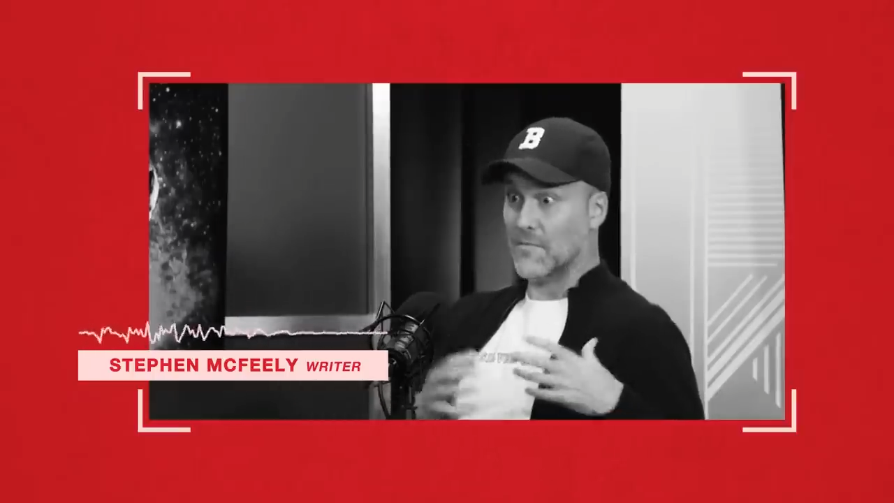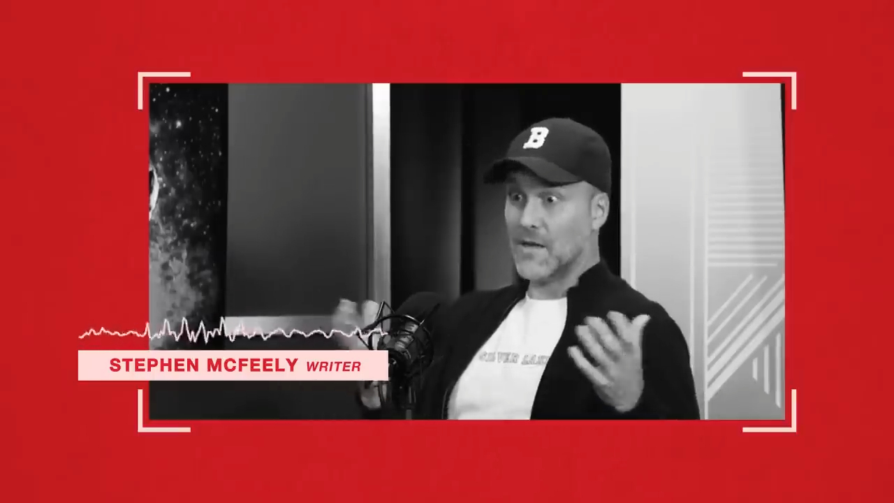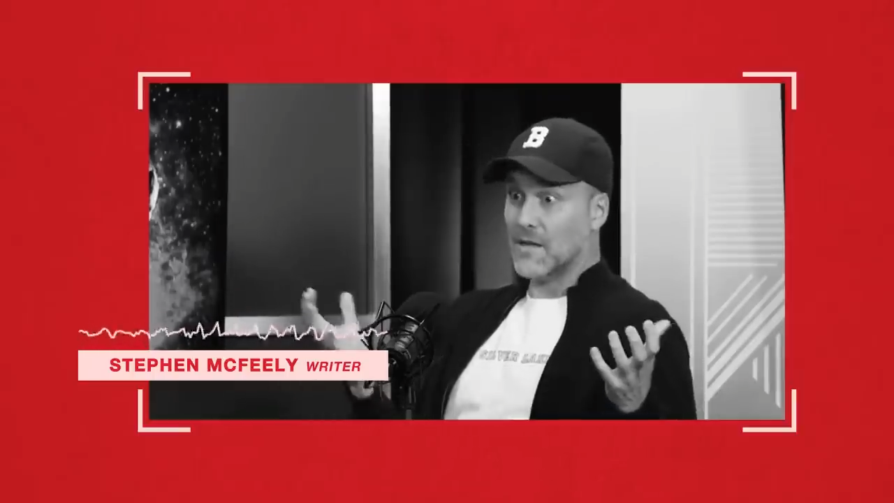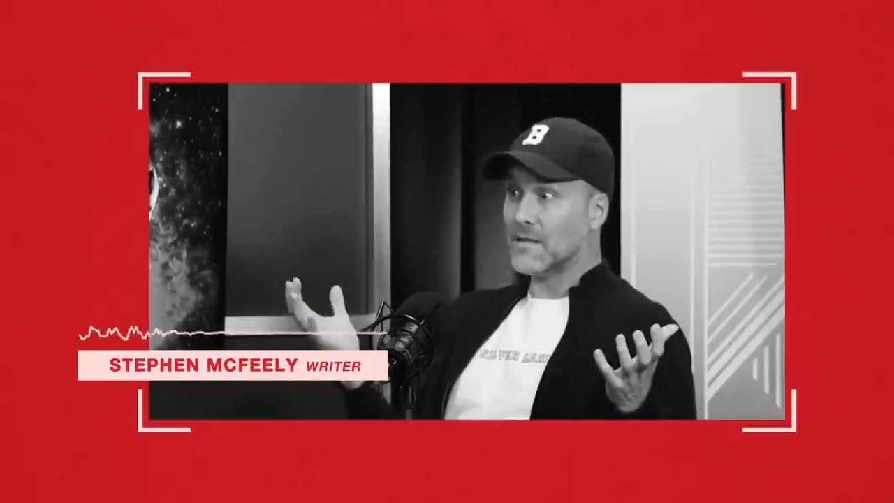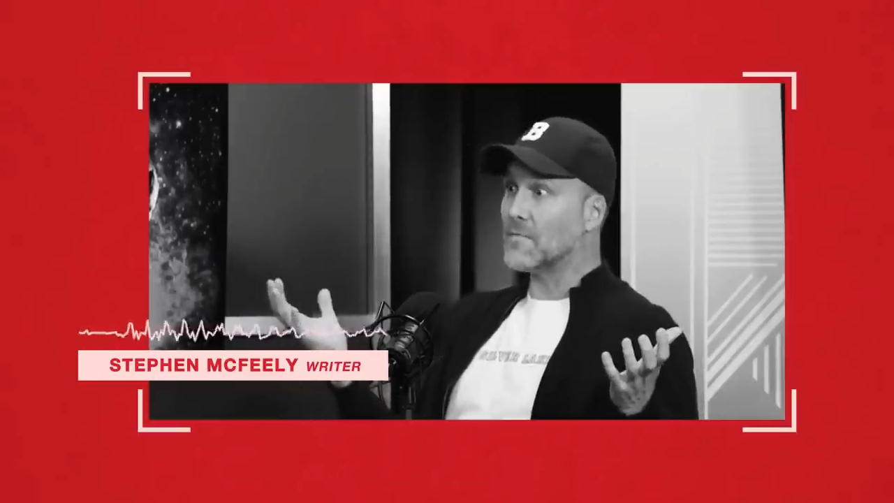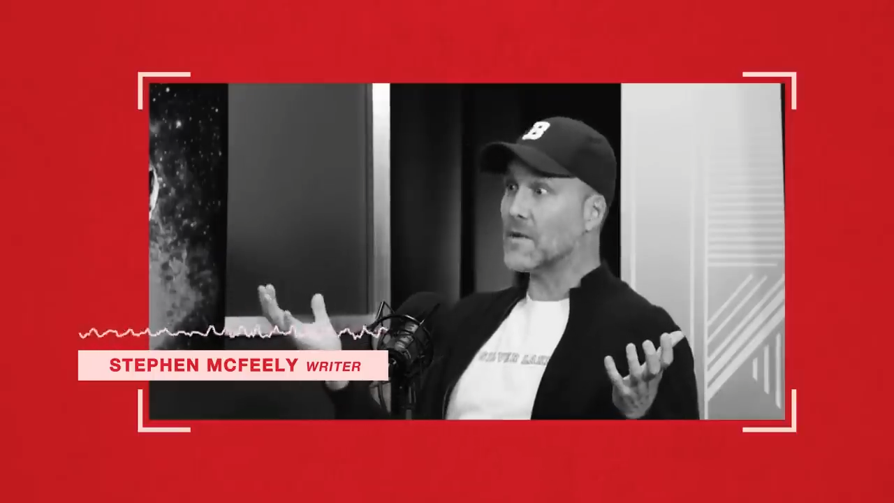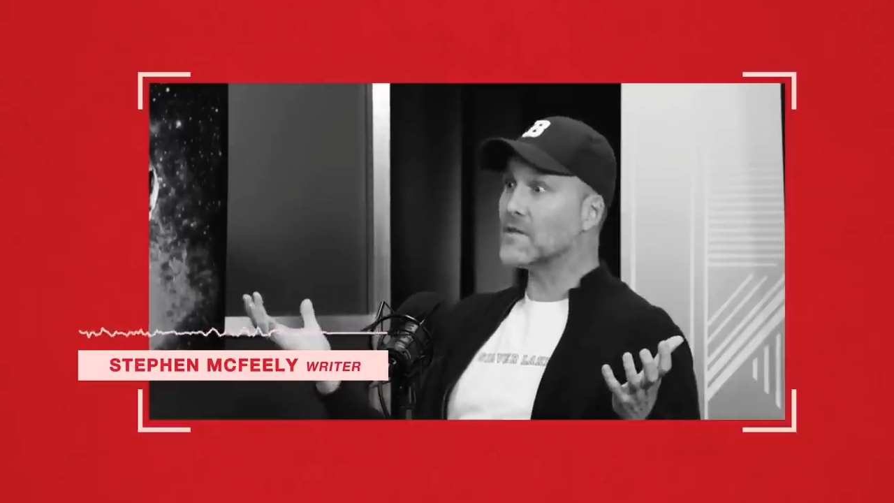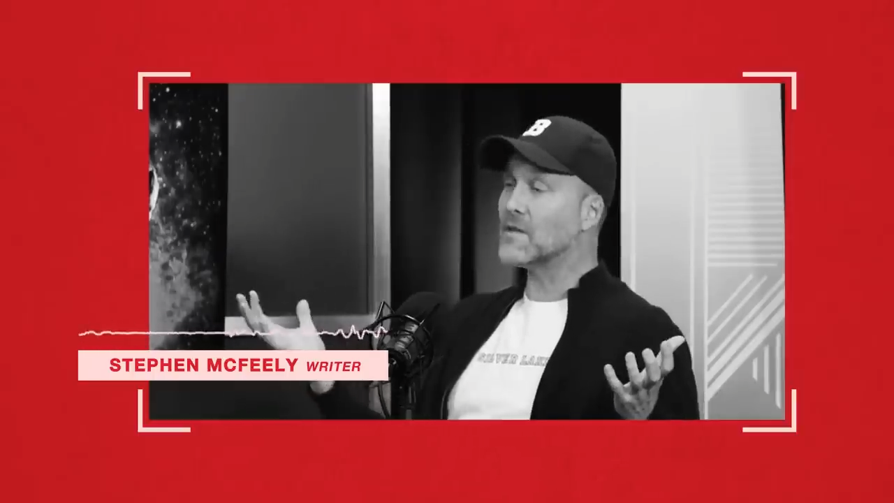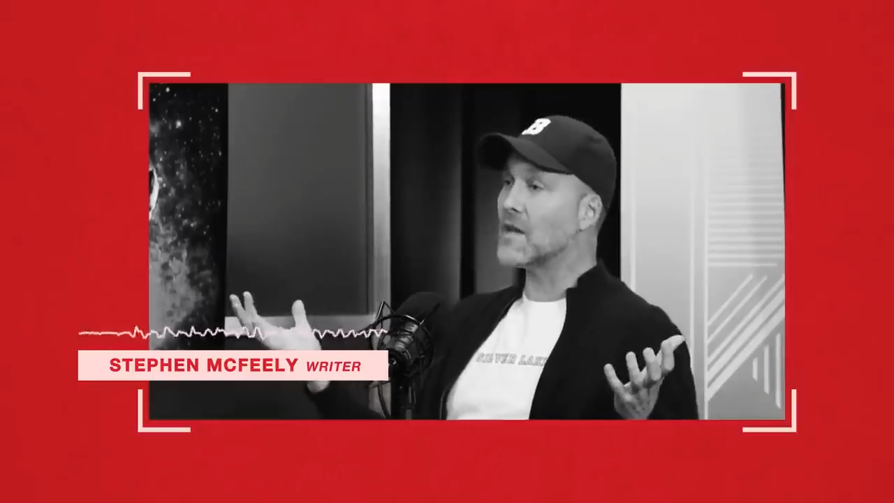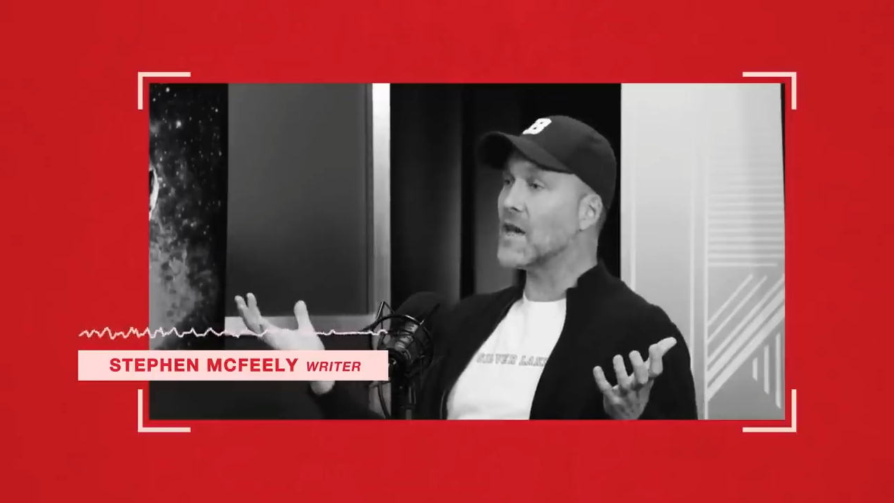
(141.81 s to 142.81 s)
make it as big
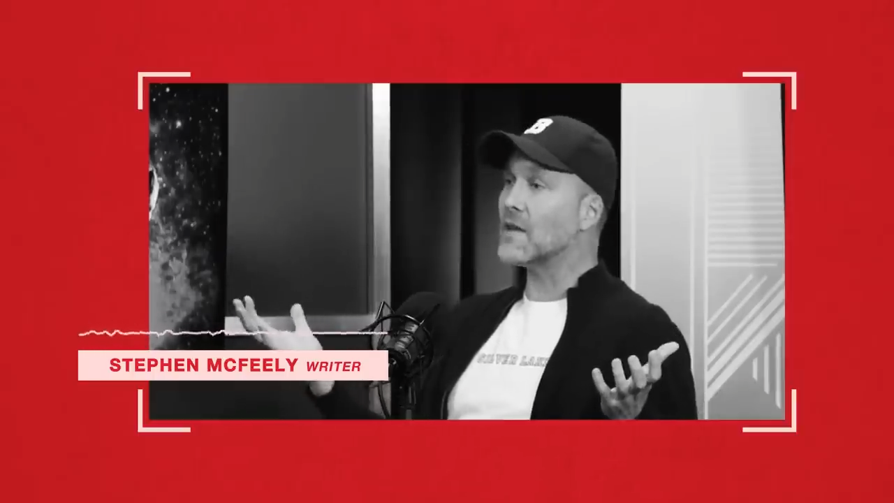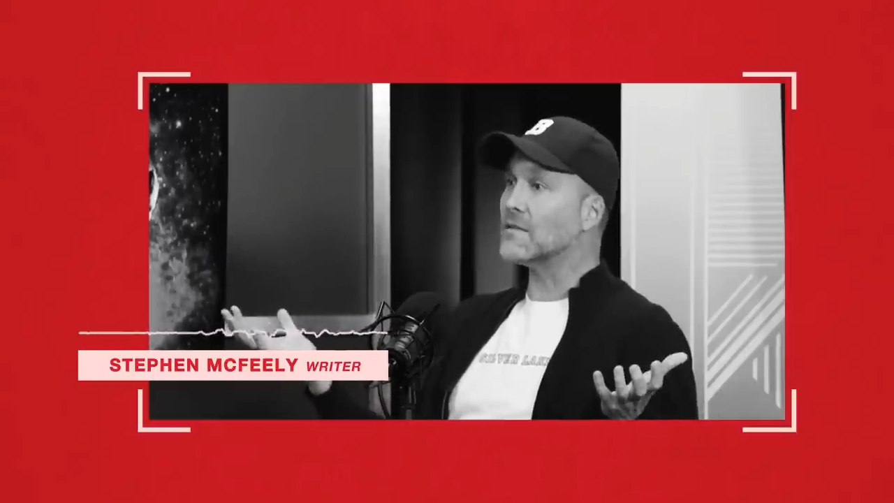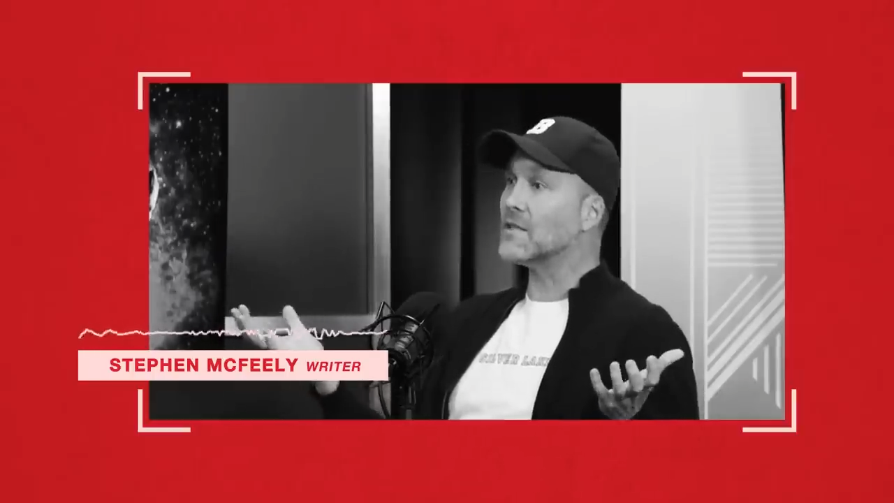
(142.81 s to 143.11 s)
as you can.